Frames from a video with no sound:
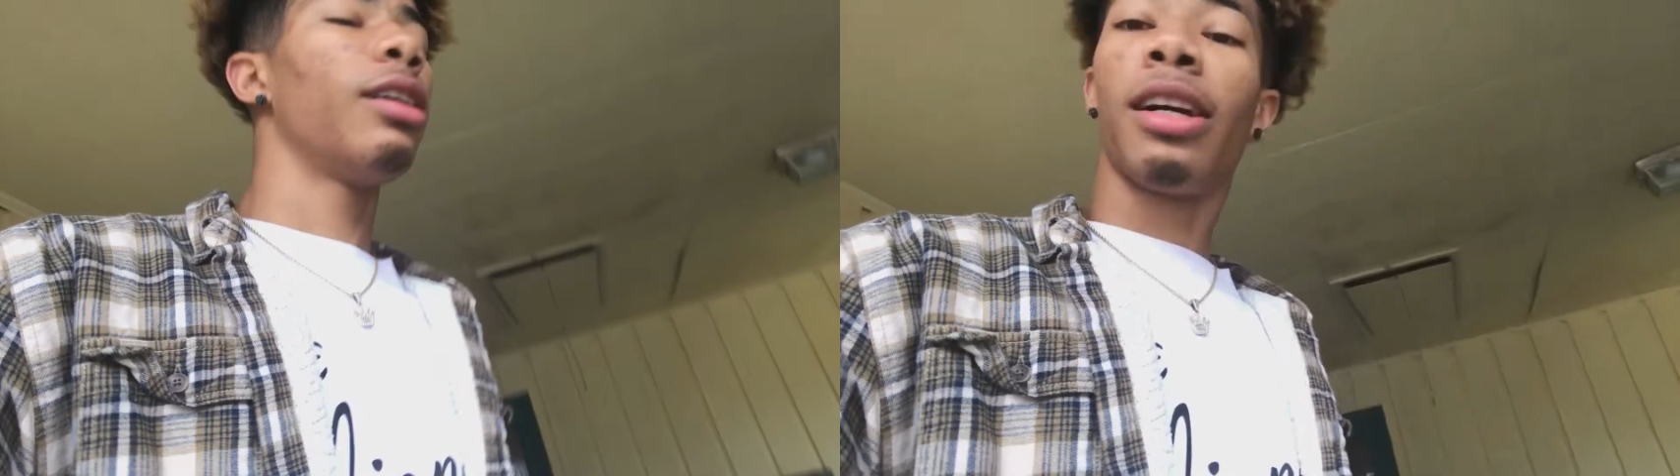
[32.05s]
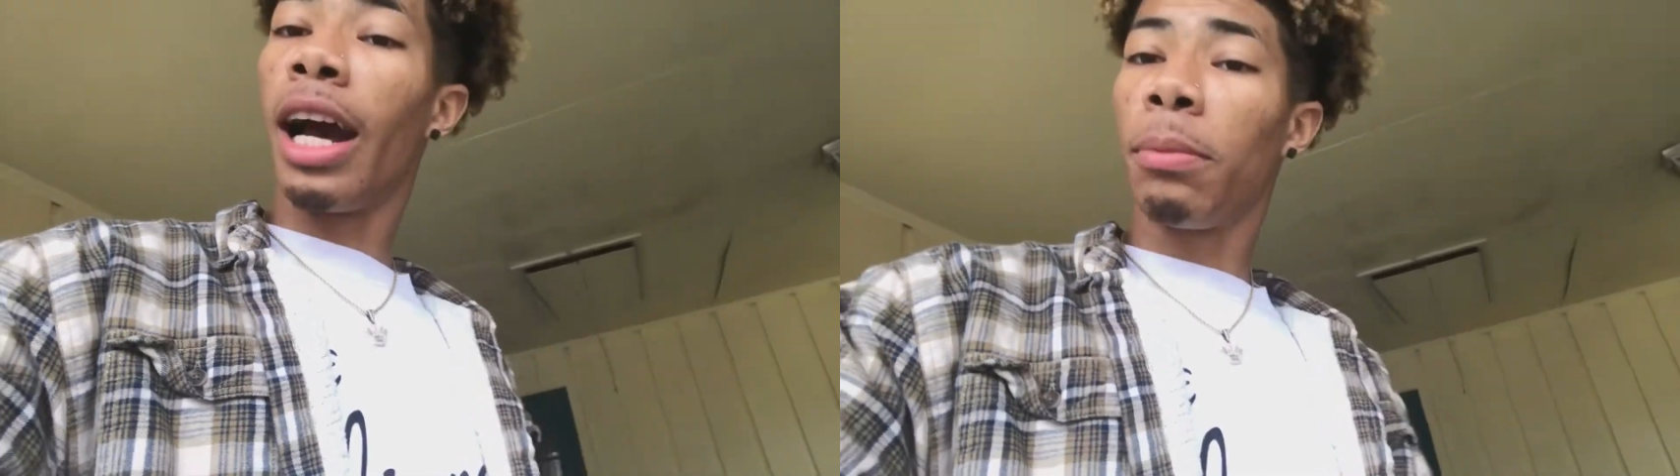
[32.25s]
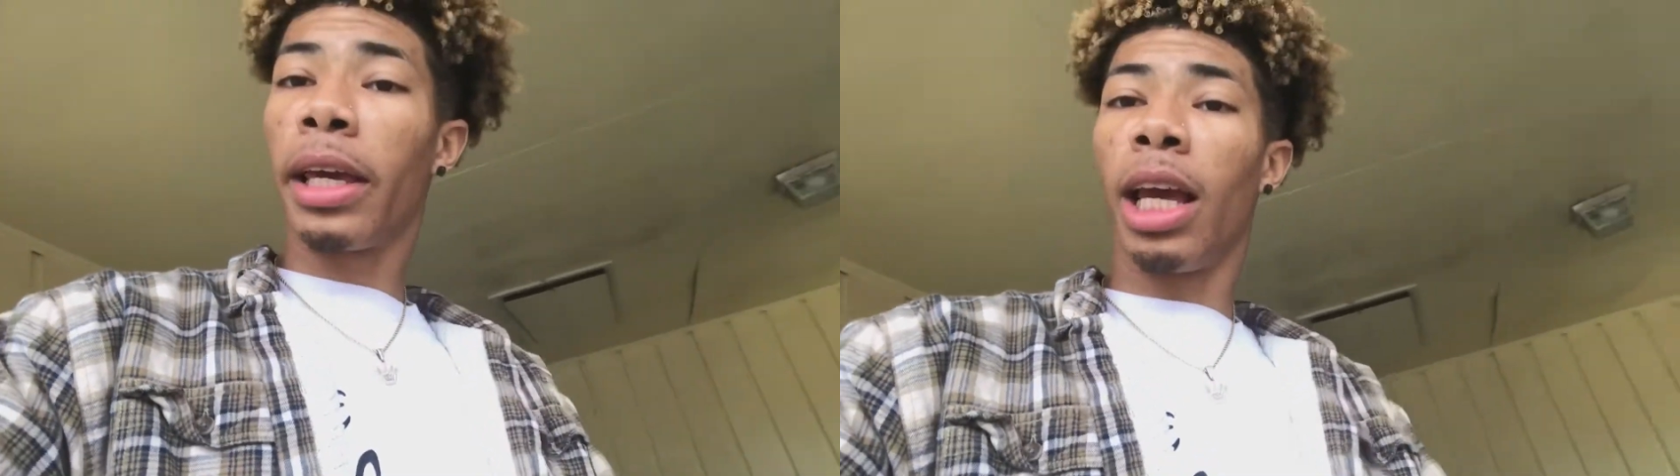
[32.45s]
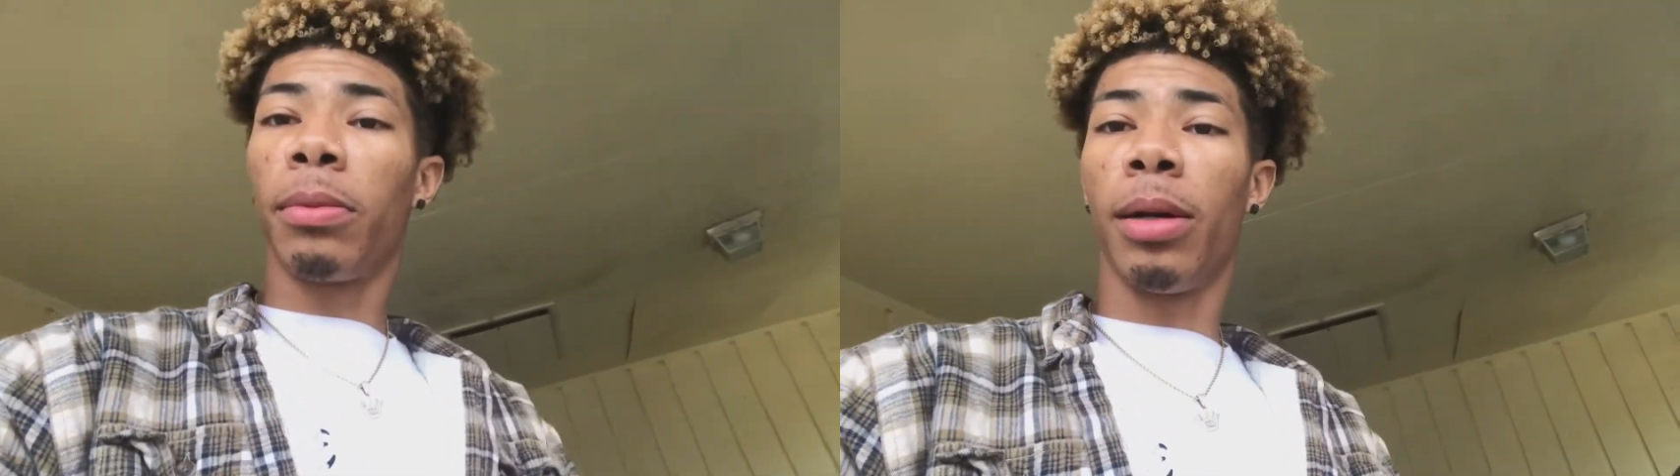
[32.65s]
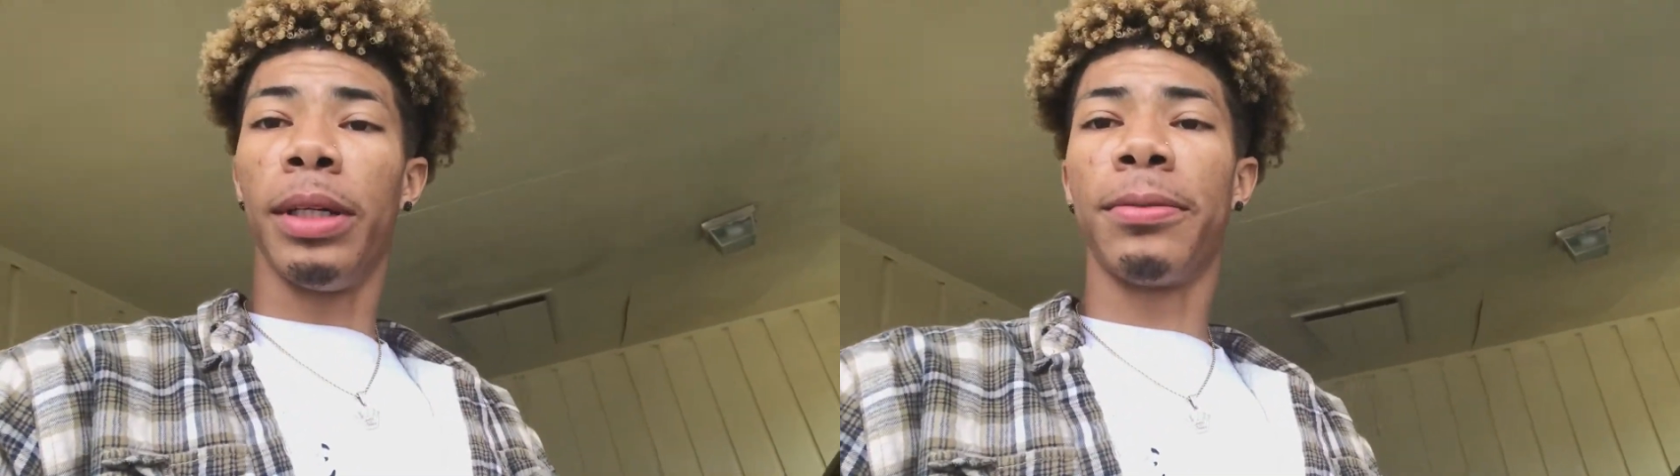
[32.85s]
Comp cam
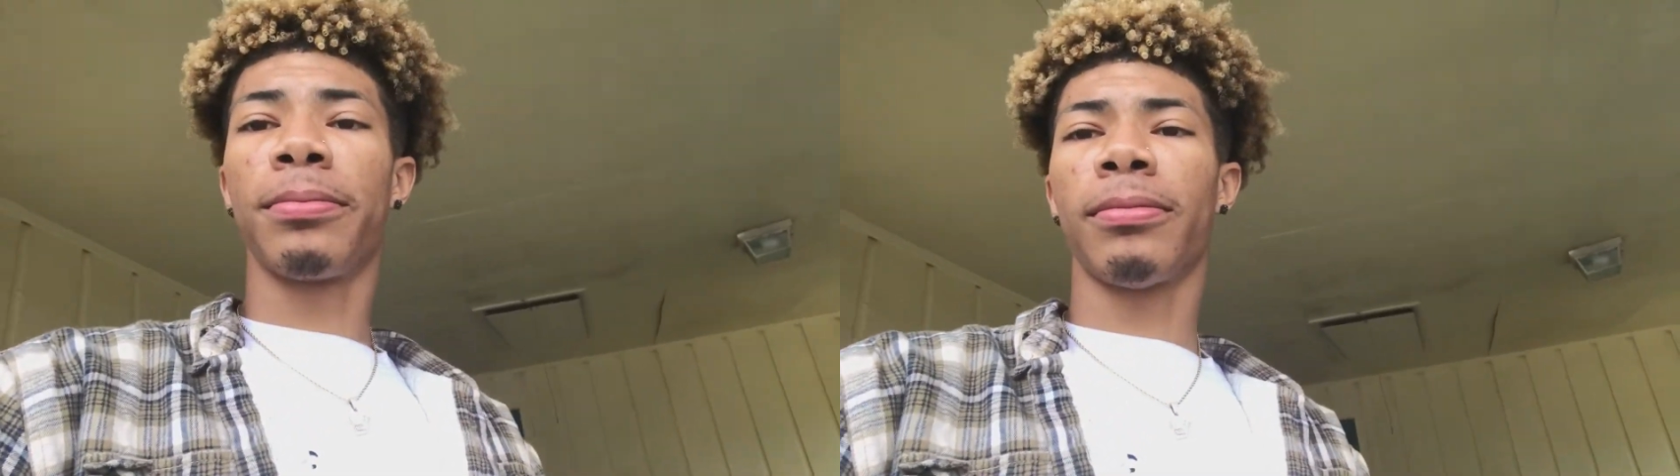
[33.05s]
coming.